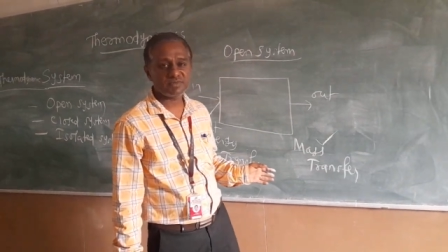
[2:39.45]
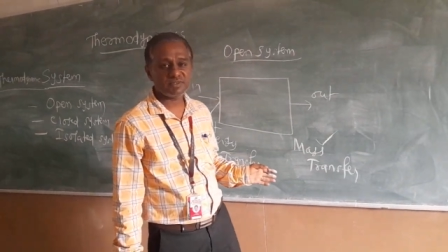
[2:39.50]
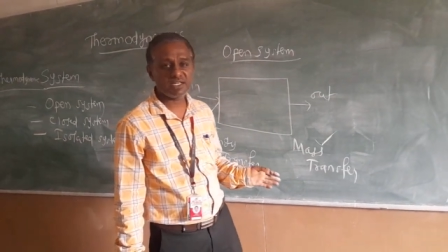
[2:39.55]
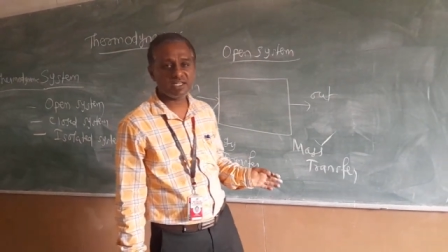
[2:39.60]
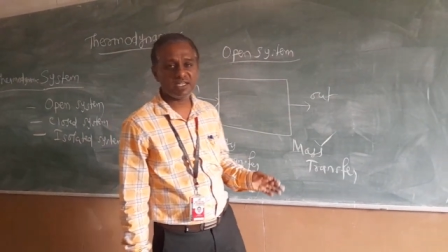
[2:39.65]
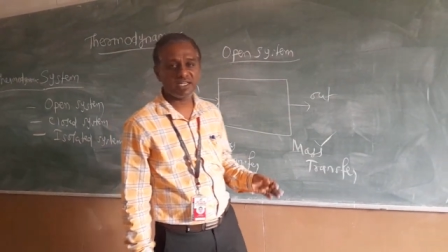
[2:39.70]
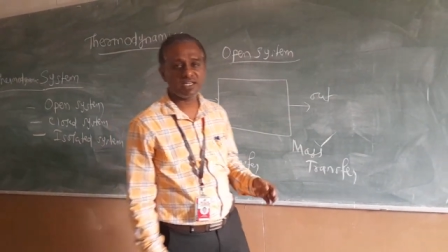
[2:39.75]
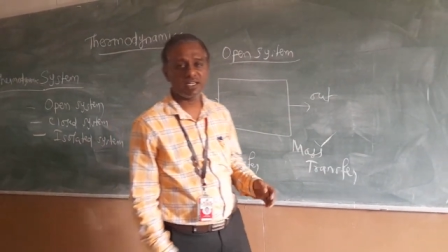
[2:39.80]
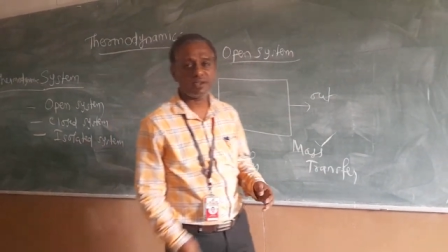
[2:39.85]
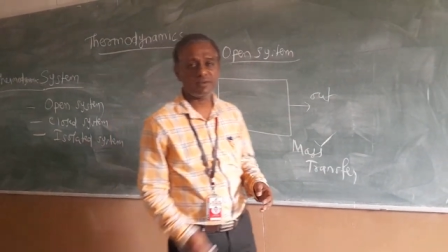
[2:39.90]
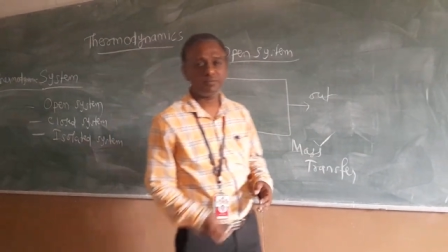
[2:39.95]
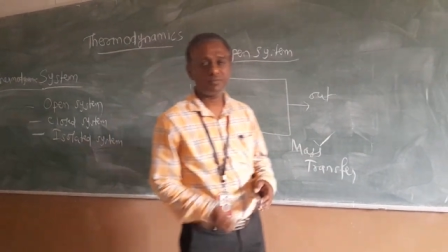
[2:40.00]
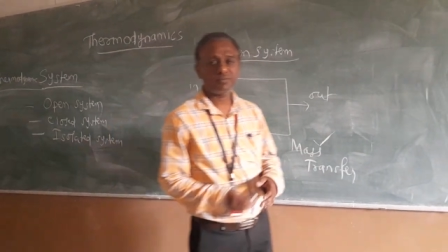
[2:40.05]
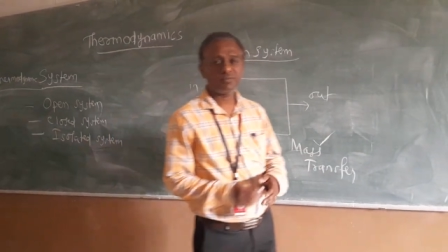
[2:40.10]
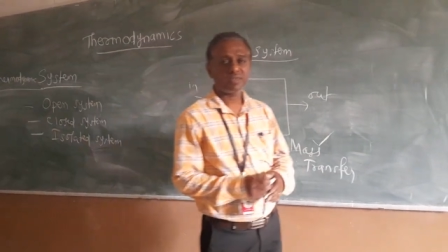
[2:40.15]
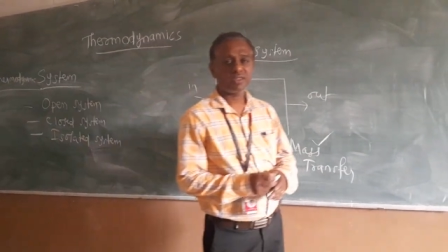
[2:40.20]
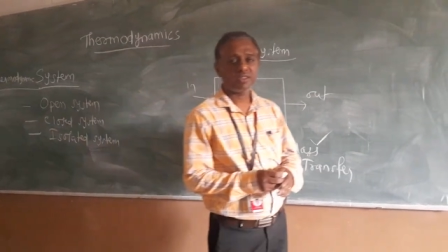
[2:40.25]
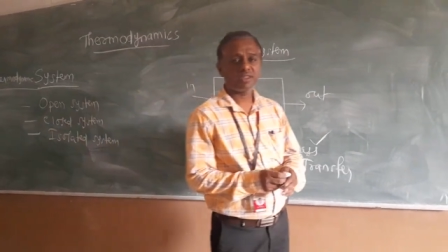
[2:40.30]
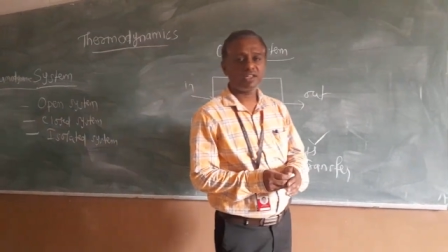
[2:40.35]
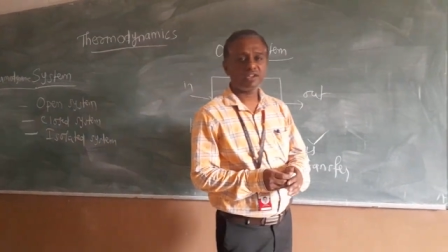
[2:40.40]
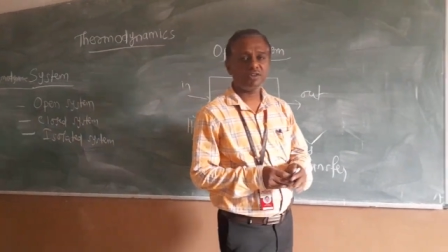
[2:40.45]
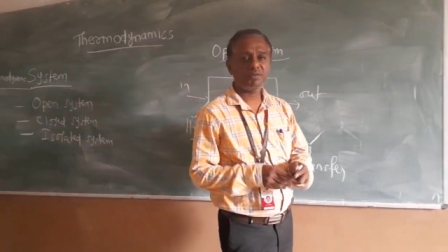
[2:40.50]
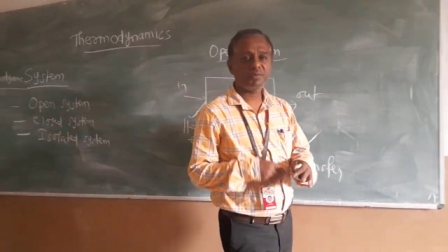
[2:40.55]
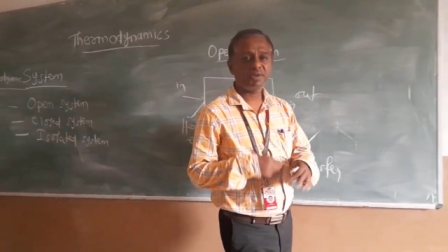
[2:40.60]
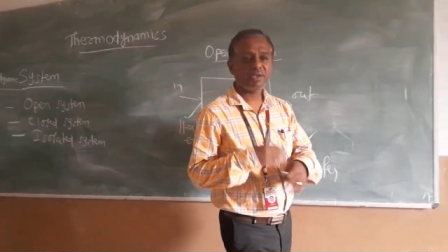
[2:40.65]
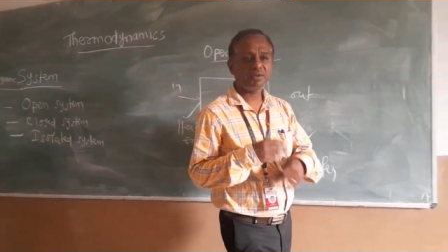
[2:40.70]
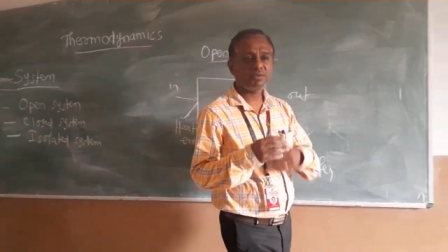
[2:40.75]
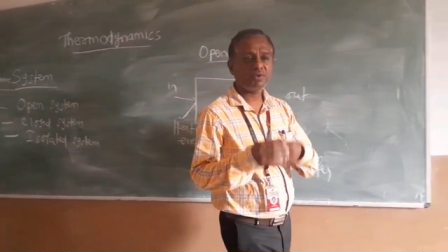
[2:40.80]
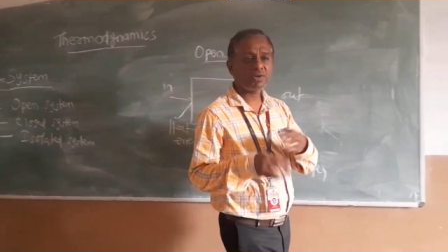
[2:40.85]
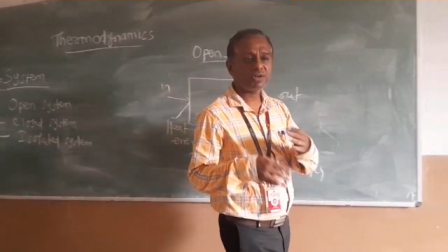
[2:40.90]
There will
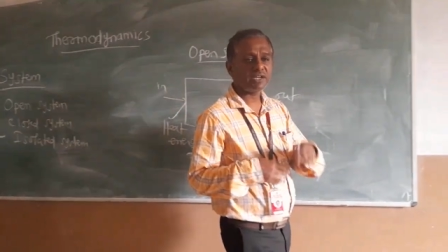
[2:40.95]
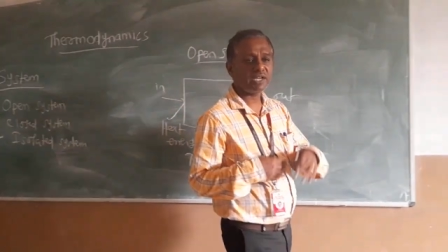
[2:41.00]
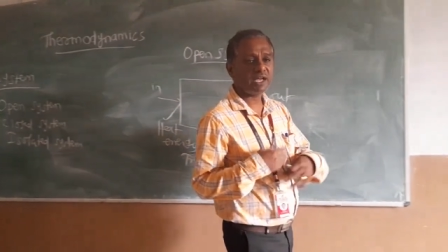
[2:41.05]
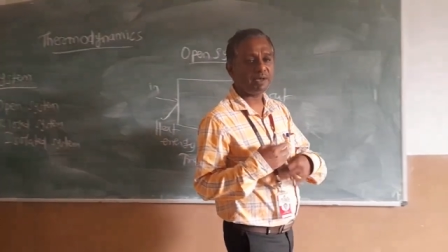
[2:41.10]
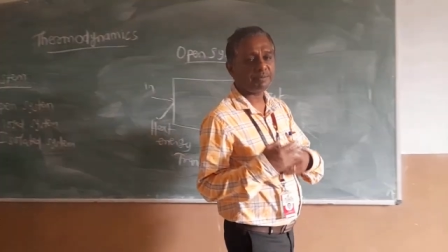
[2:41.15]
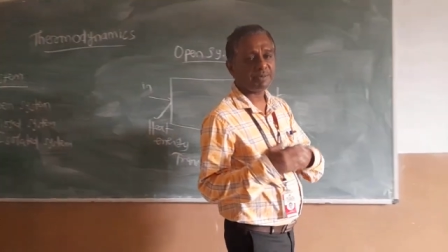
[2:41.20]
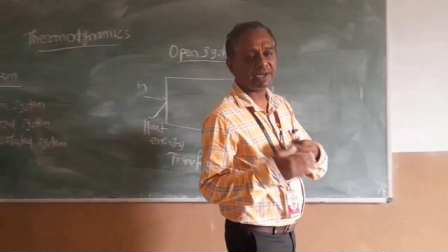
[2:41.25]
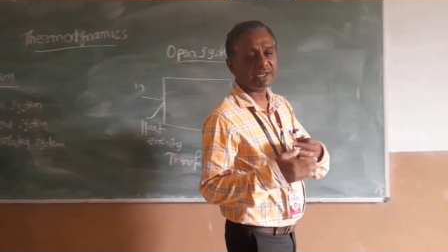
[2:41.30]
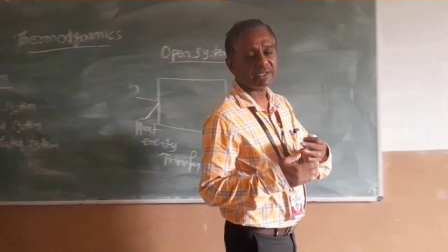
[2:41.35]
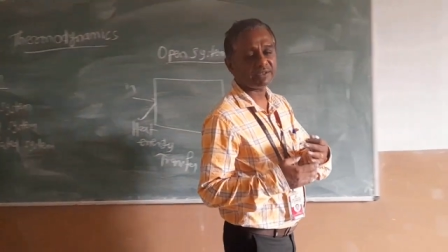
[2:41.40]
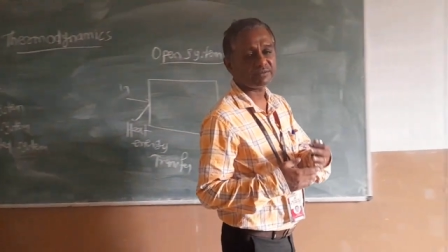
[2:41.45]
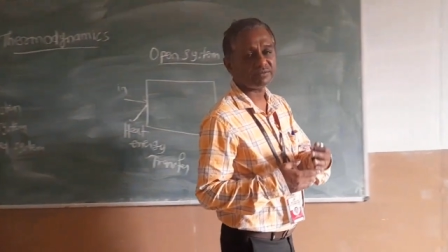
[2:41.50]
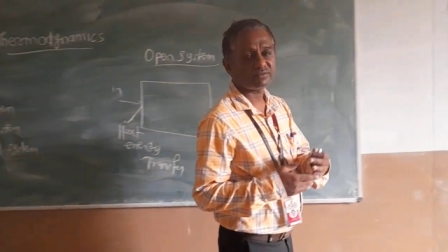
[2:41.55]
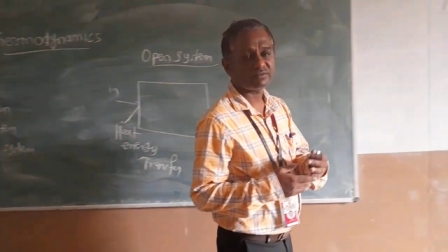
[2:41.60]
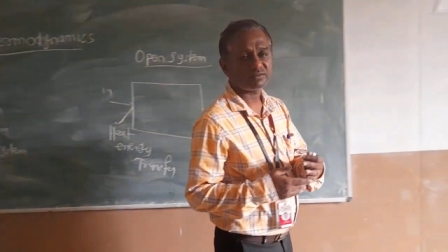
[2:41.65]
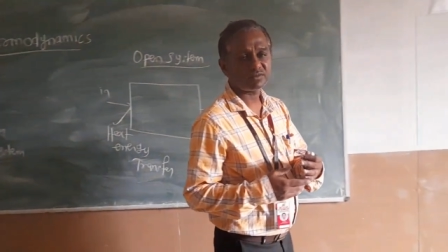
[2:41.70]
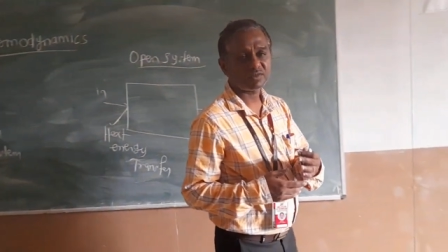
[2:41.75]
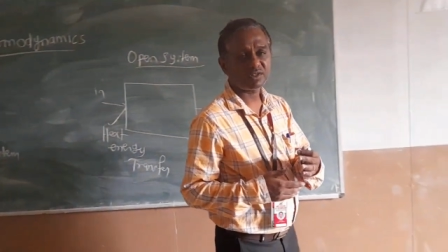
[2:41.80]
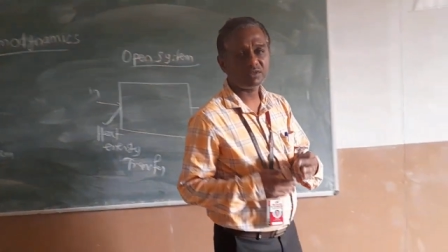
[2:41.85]
be work happening,